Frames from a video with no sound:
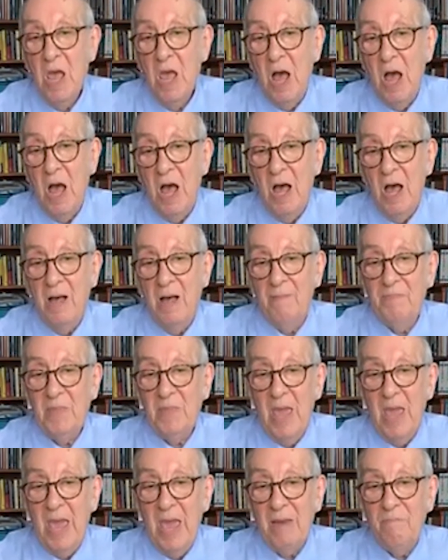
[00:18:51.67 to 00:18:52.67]

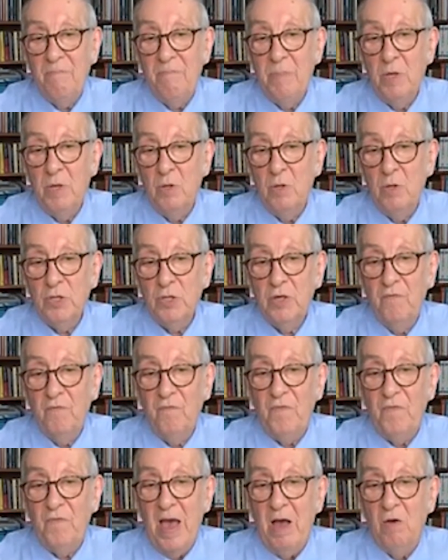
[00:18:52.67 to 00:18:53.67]
And mills have
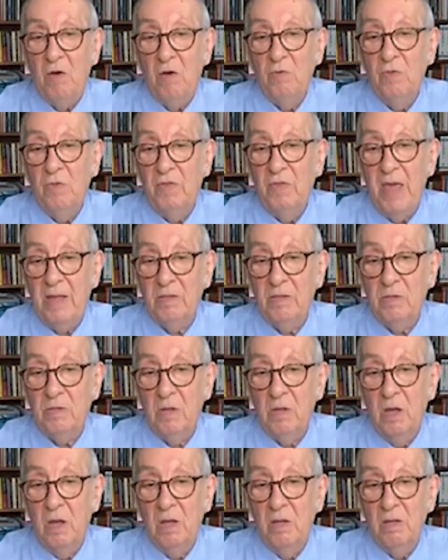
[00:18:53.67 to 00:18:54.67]
found that
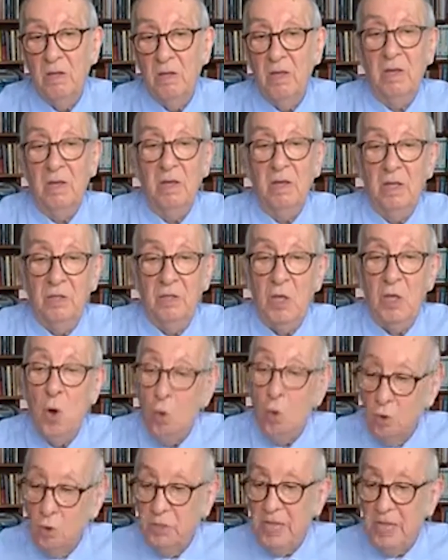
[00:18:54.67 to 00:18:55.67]
in the
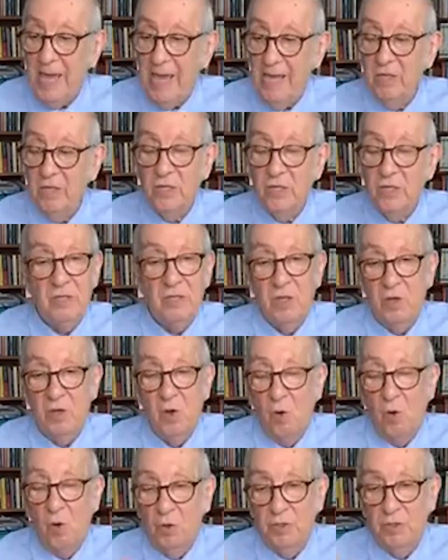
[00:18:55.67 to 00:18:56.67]
old days, and the
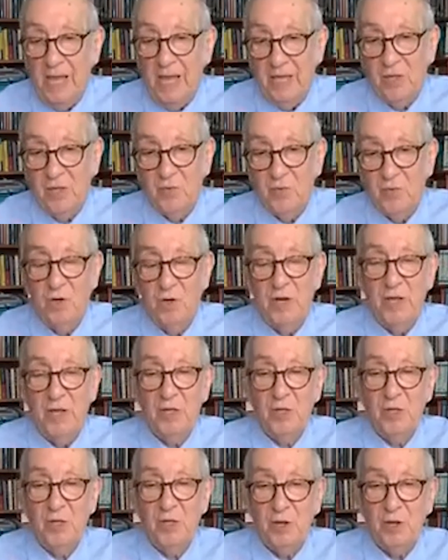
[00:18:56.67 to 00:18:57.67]
old days weren't
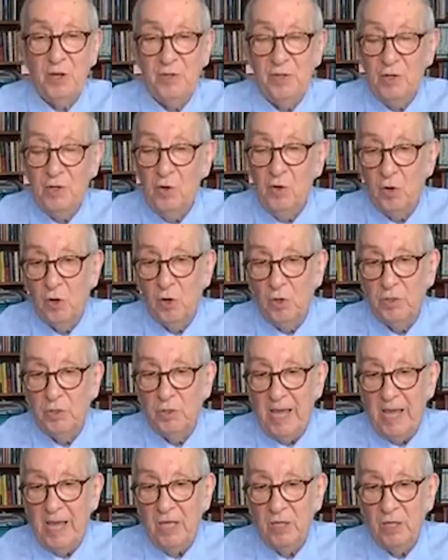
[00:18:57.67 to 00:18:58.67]
necessarily the good old
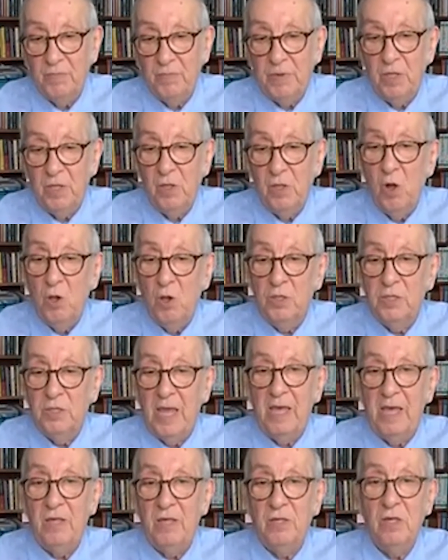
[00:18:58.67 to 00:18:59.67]
days, but in the old
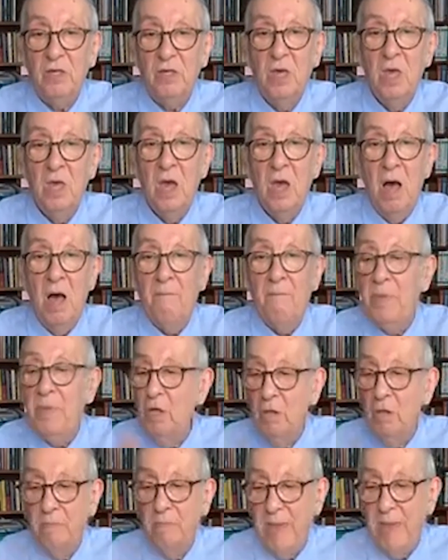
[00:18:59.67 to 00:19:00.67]
days, a
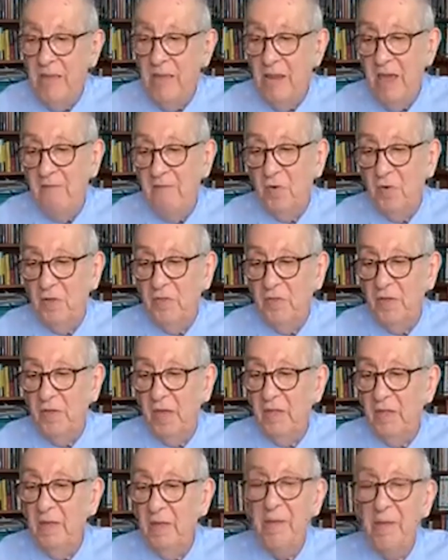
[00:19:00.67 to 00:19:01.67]
mill made
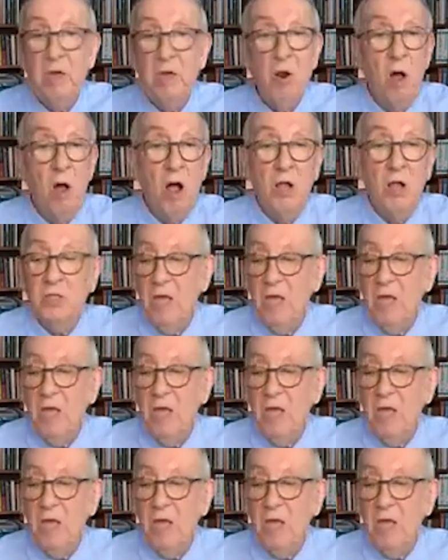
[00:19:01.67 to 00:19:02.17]
everything. They made all